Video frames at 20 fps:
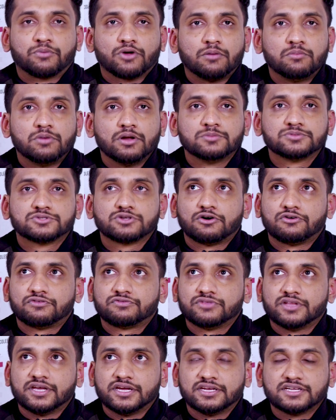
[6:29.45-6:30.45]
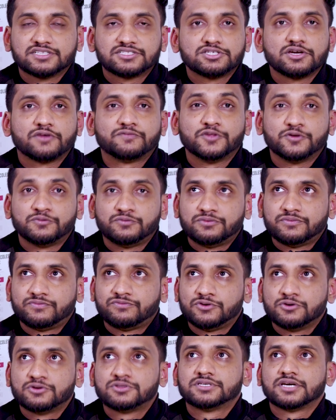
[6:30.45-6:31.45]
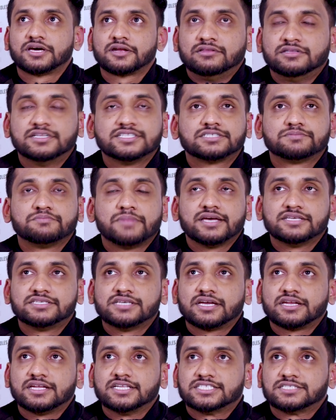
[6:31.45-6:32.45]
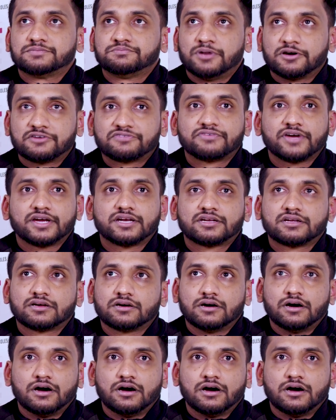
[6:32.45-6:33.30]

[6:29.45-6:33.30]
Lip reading: problems of the industry of the future, this major is perfect